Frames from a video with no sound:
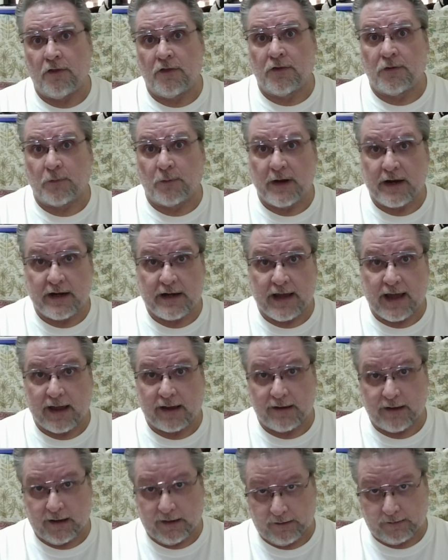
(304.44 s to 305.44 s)
3
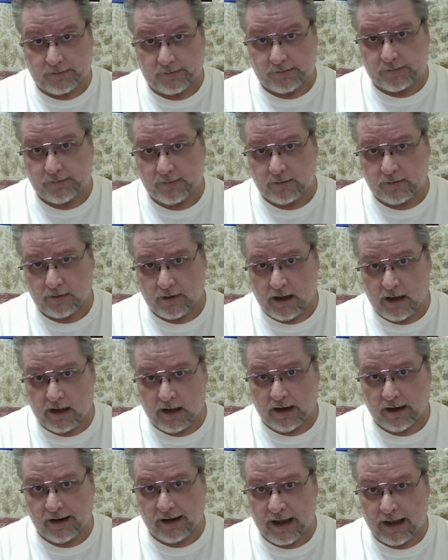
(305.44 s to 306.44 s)
decades,
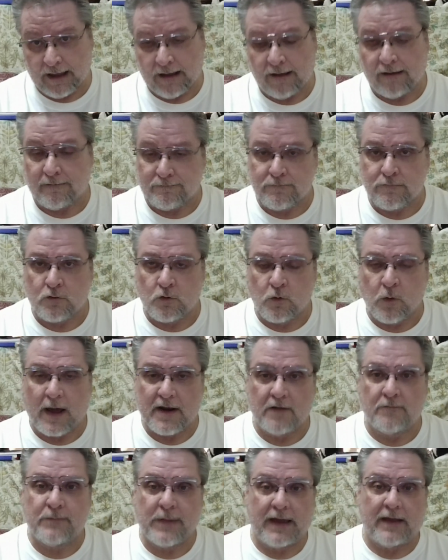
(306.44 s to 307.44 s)
quite
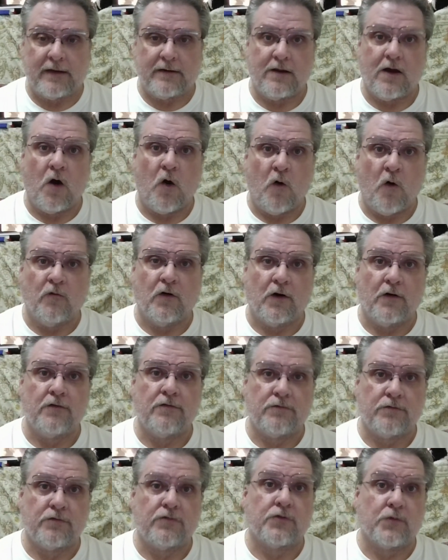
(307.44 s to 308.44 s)
a bit over
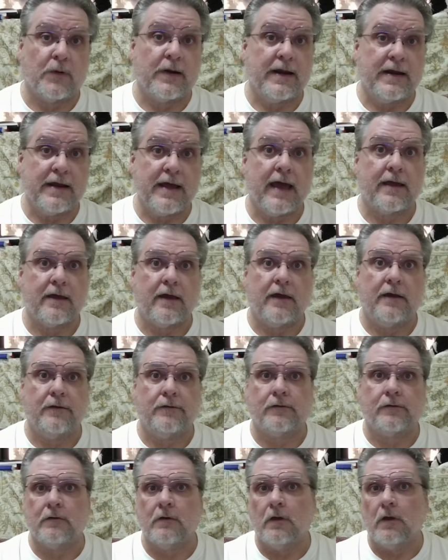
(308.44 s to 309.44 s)
3 decades.
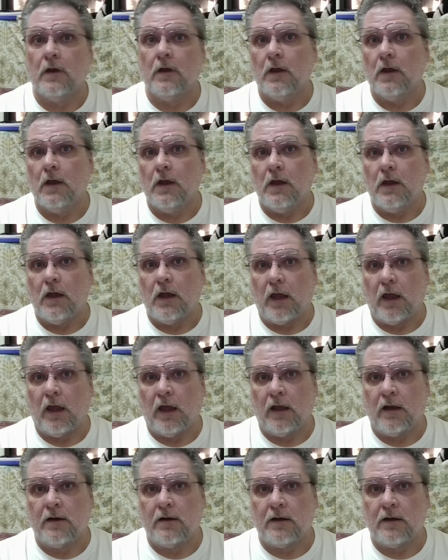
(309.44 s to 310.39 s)
And